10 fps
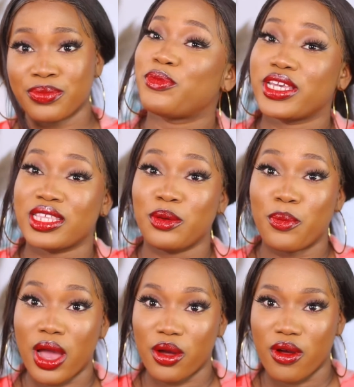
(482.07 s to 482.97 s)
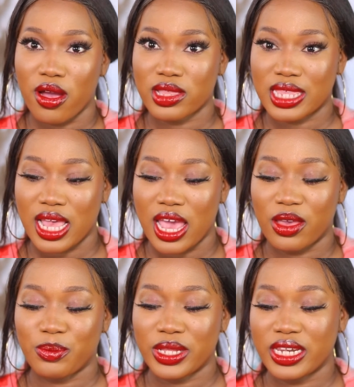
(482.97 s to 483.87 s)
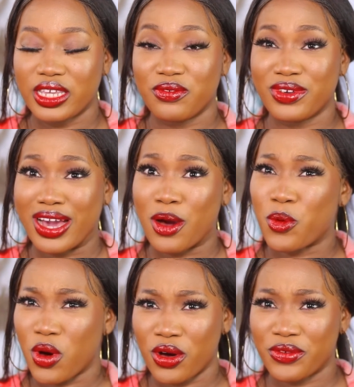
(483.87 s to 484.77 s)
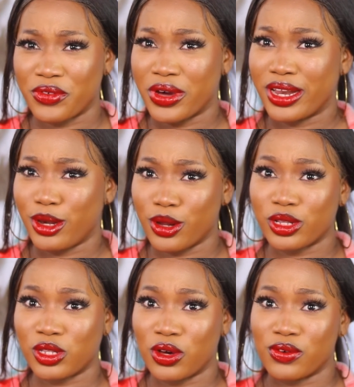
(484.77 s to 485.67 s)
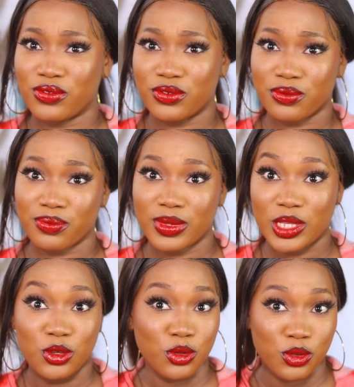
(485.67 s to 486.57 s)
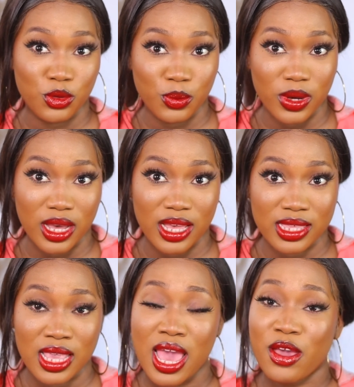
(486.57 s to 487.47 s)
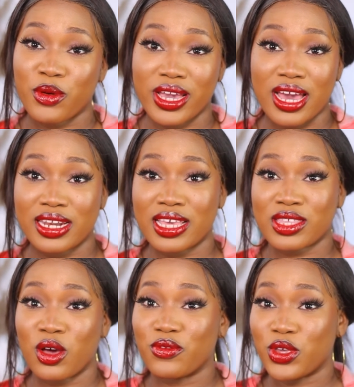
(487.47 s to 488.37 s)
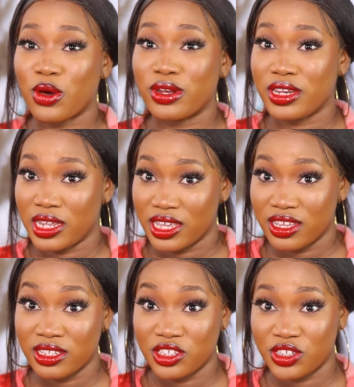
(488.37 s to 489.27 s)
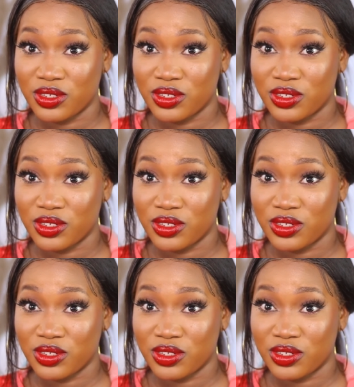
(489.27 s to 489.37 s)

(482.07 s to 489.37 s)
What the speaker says: Basic backgrounds that I believe can work for a lot of YouTubers regardless of your niche.